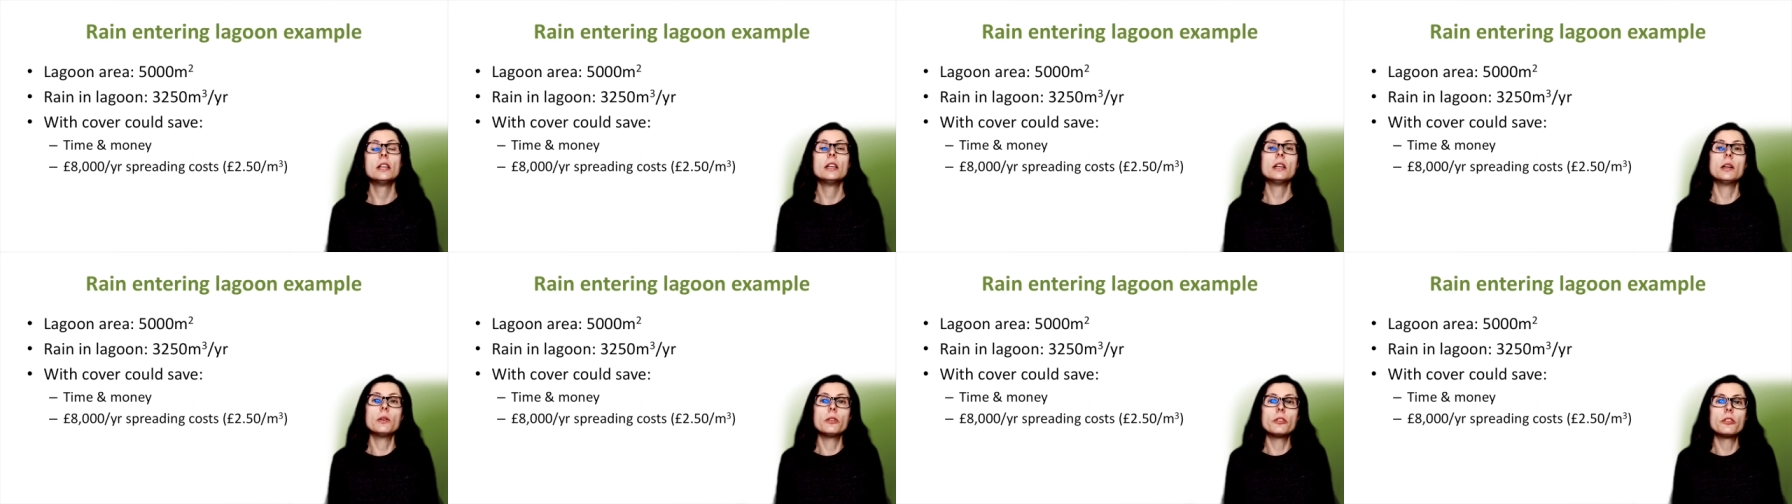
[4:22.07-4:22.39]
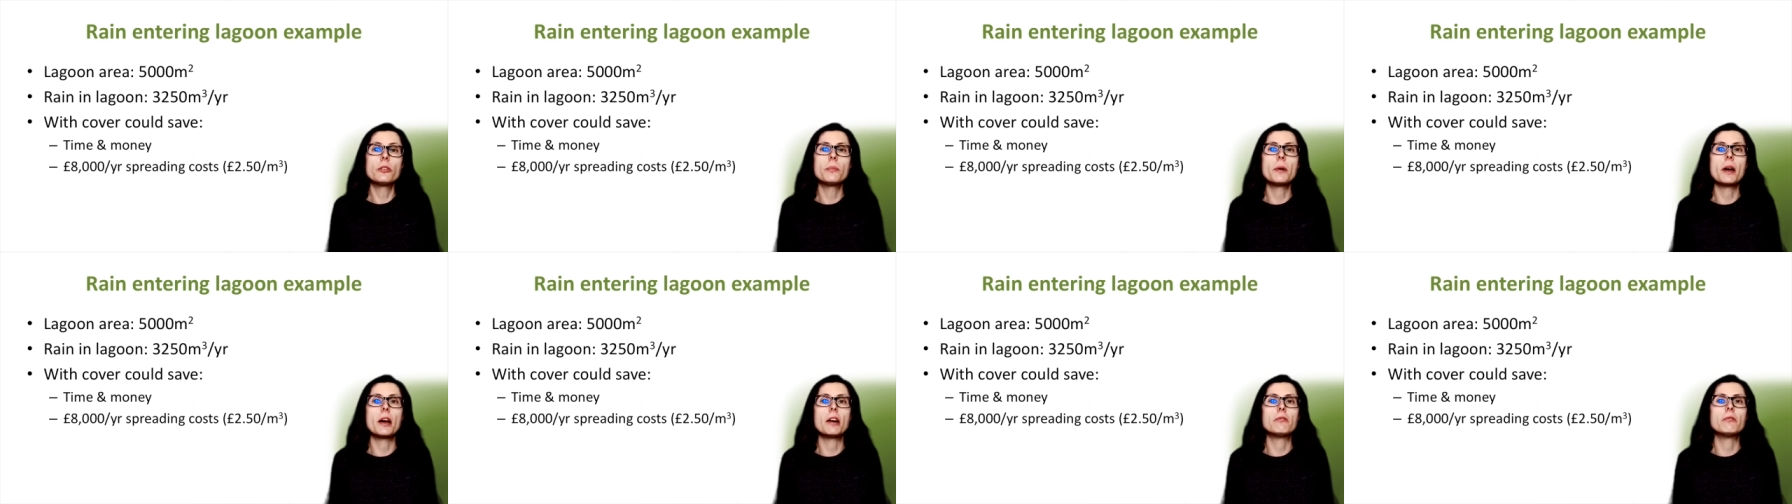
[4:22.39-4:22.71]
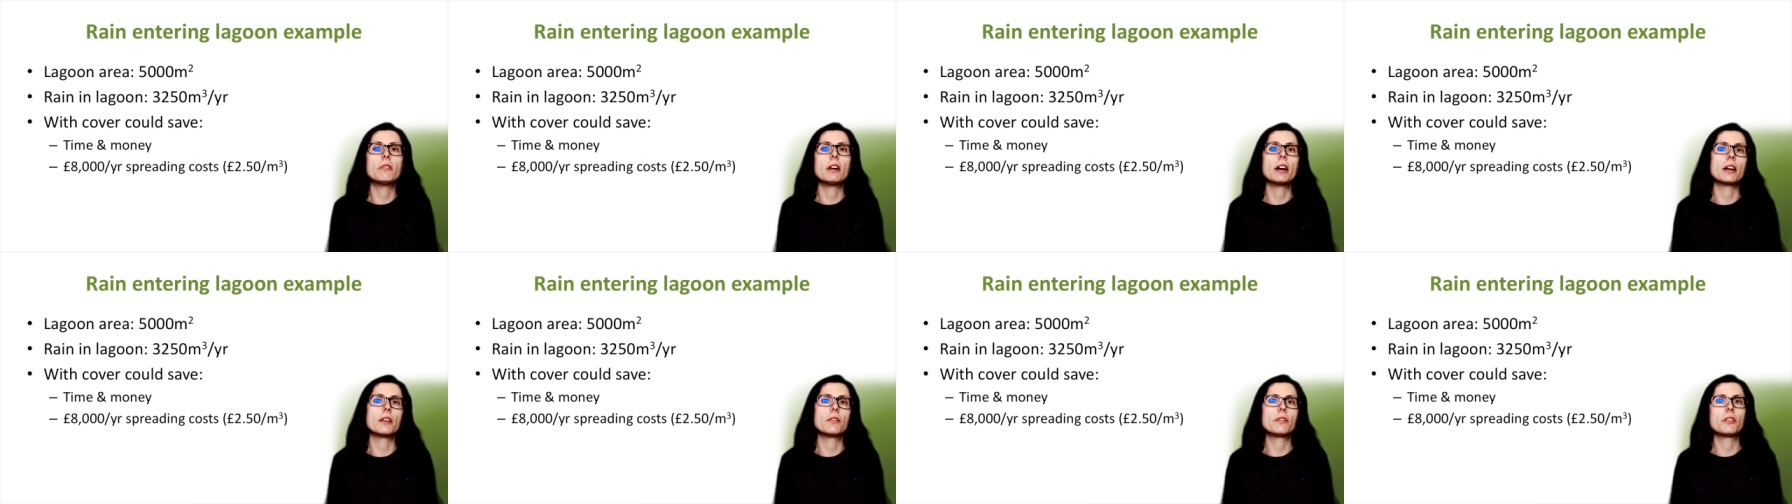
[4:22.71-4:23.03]
it's about
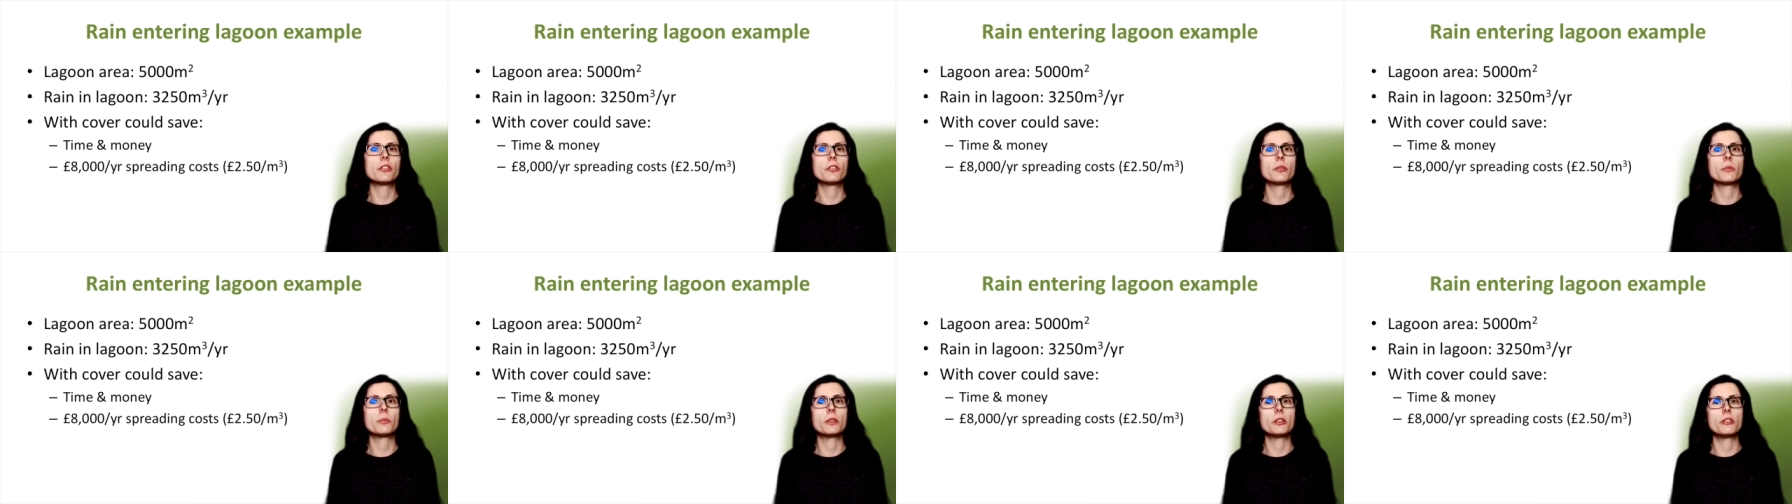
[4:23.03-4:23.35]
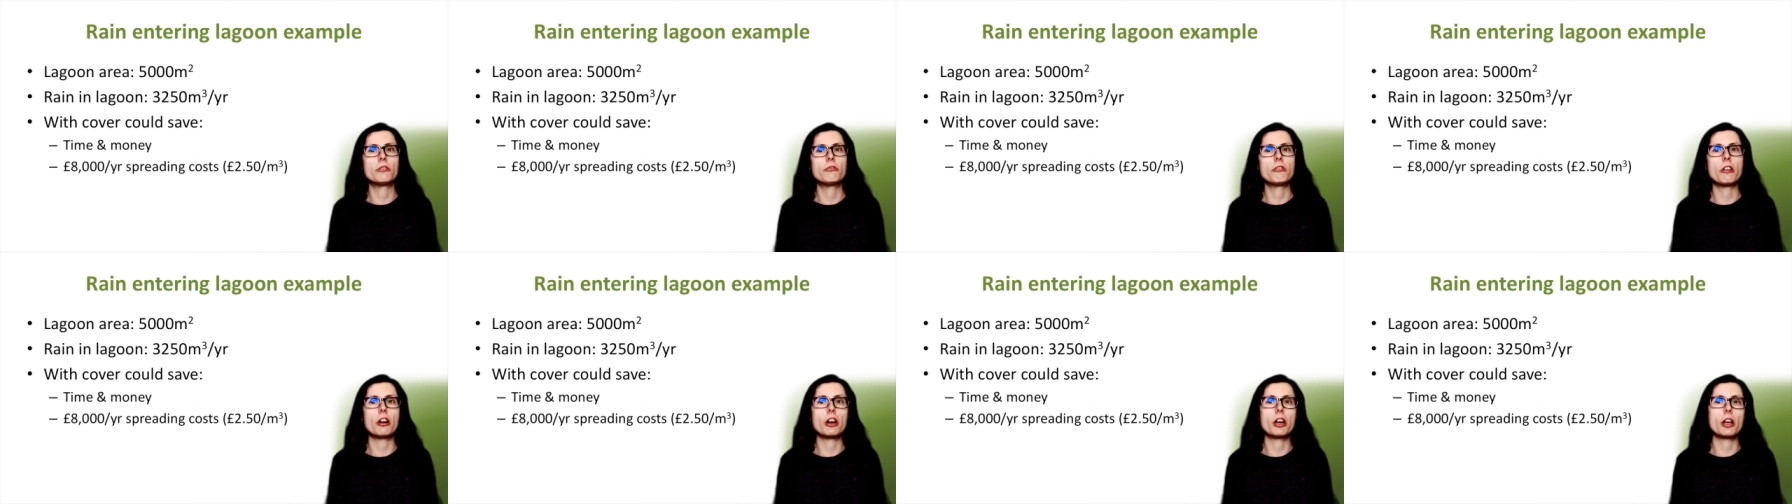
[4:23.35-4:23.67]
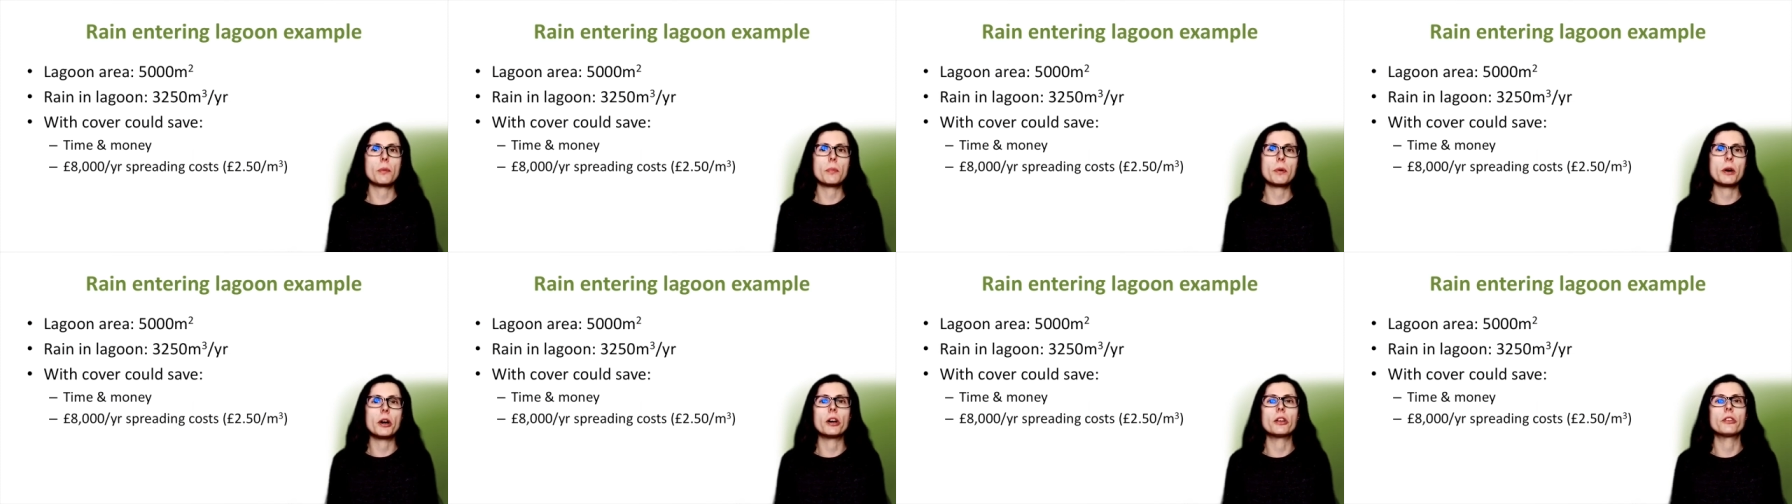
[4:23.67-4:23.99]
right for some of the drier
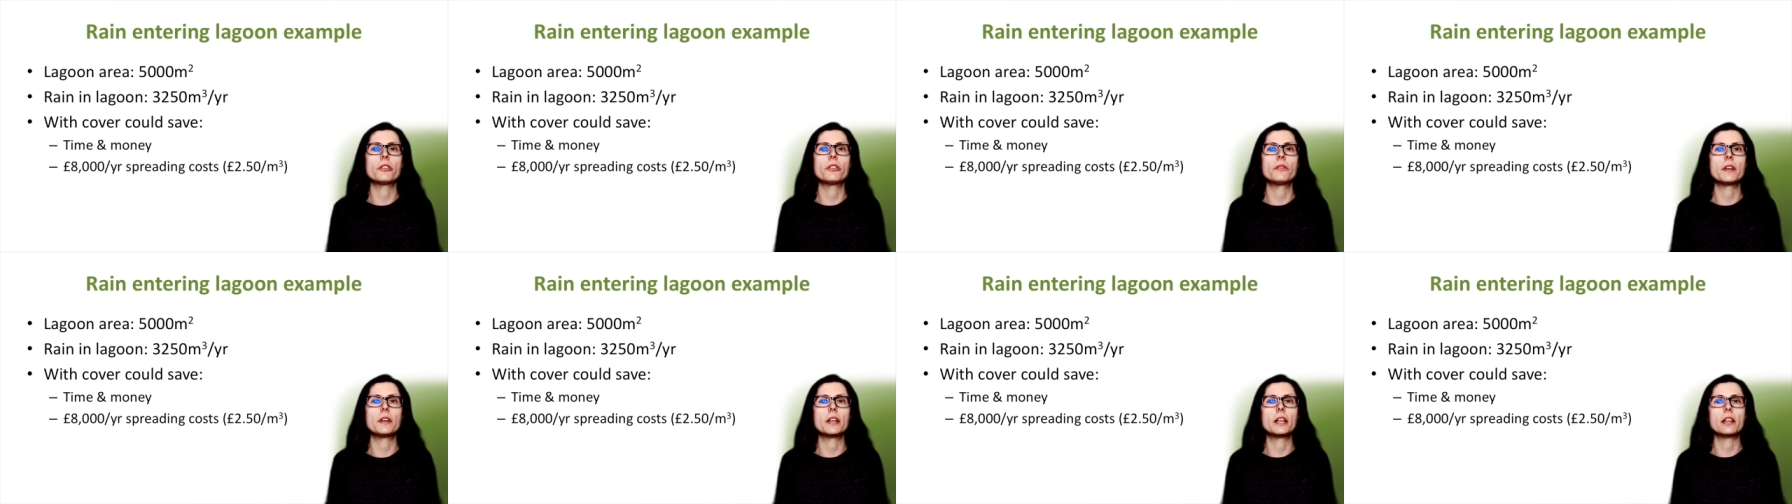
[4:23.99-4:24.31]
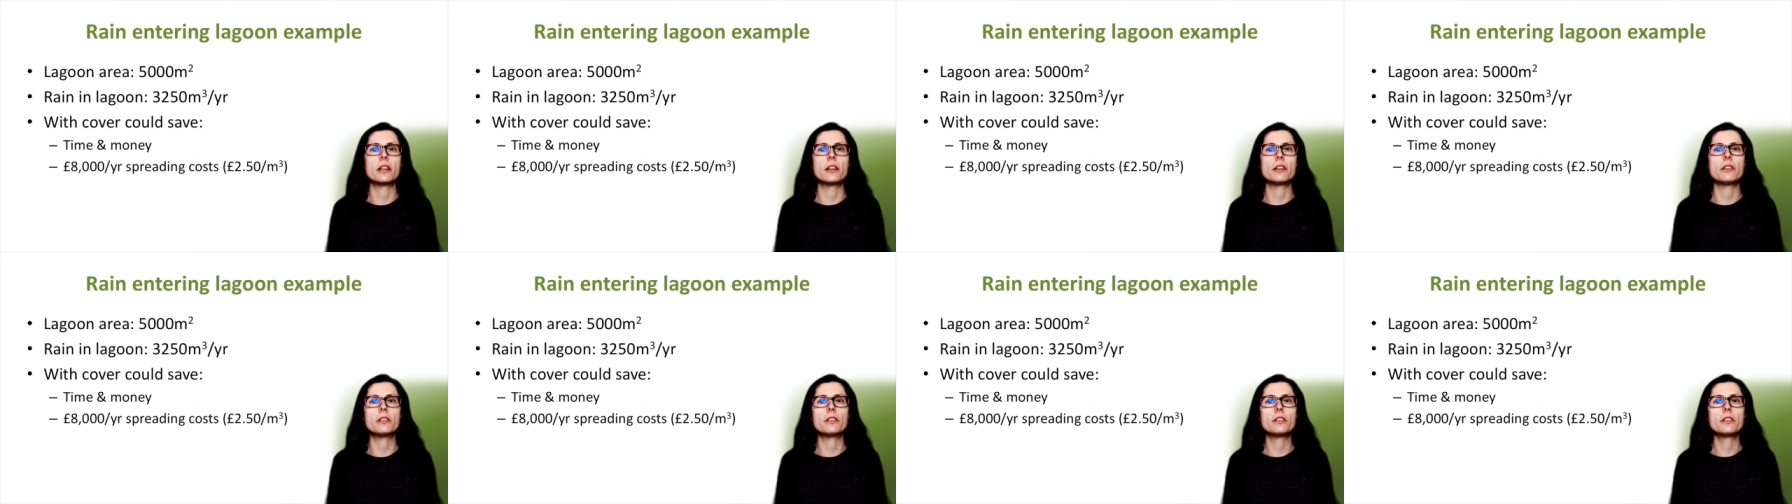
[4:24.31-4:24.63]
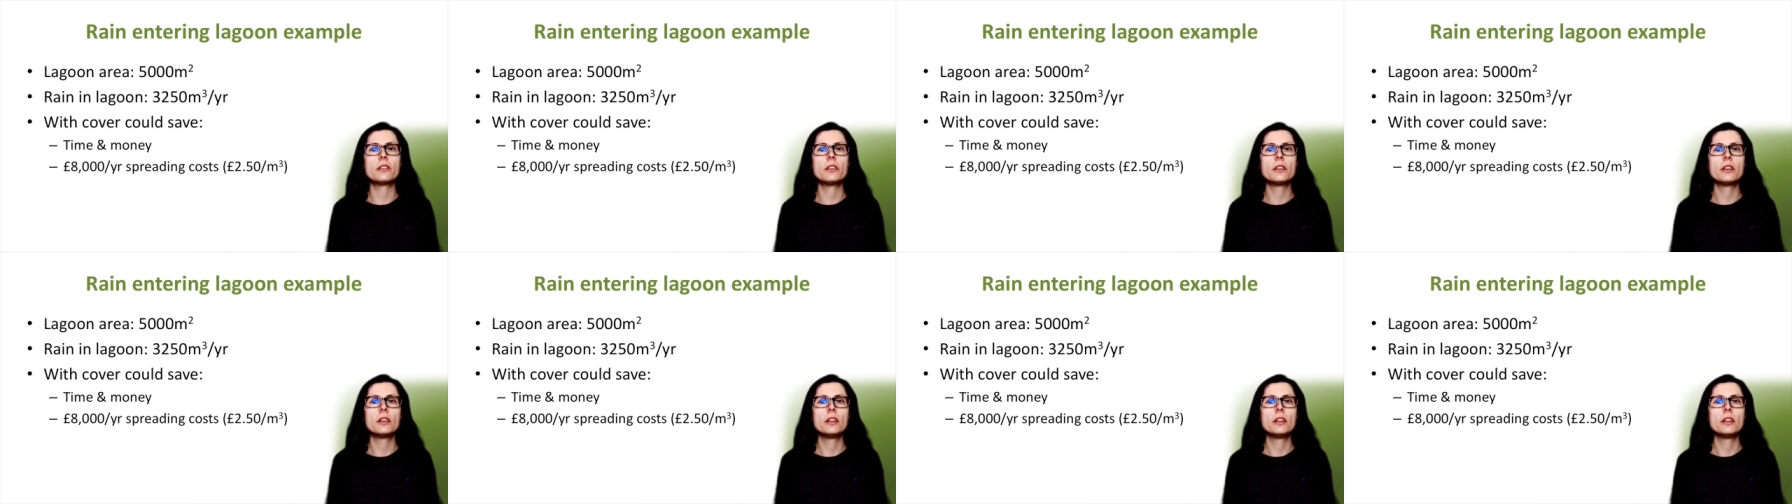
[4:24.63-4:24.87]
parts of England,